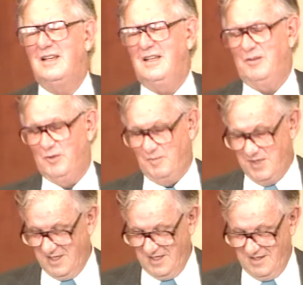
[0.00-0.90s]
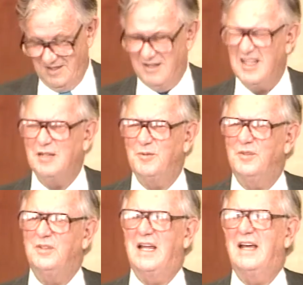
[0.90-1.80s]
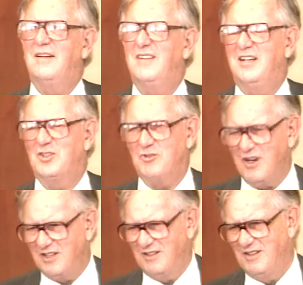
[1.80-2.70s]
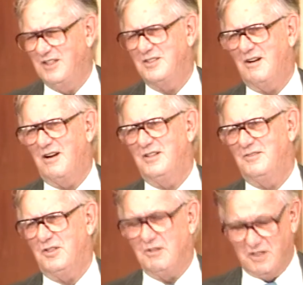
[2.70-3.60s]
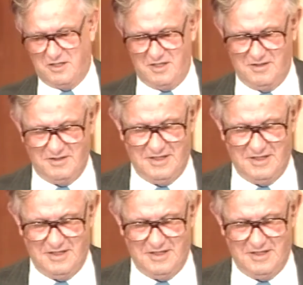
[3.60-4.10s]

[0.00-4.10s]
it would be unthinkable to have an instructor in charge of a course.